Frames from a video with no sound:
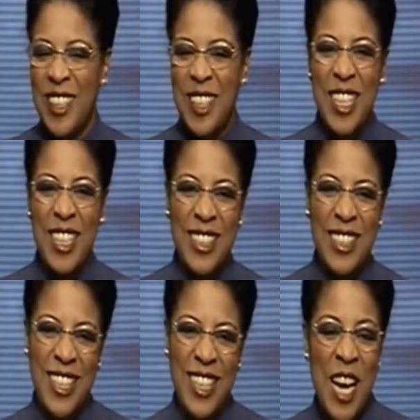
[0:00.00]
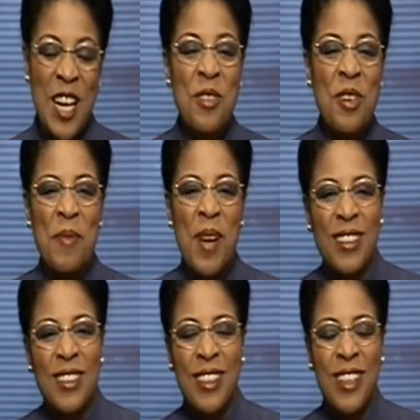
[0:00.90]
guest today, Adrian
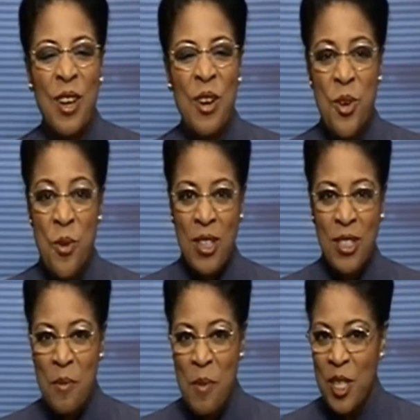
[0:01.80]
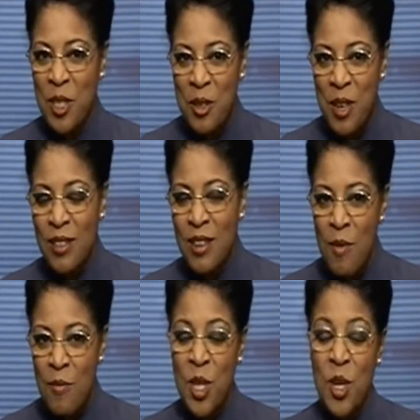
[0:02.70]
Manz. You're watching the
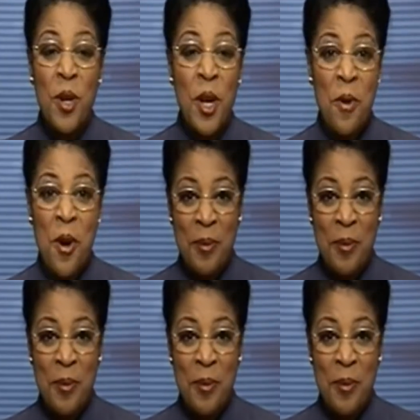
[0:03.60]
MoneyShow.com video network.